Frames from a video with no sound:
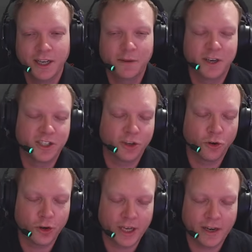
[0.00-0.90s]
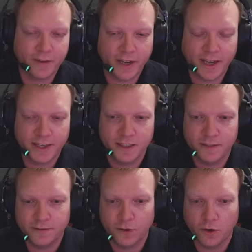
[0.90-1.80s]
because I already have it
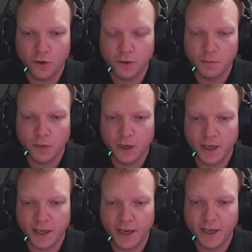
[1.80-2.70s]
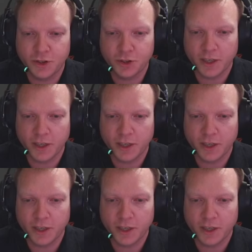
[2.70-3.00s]
active on my Asia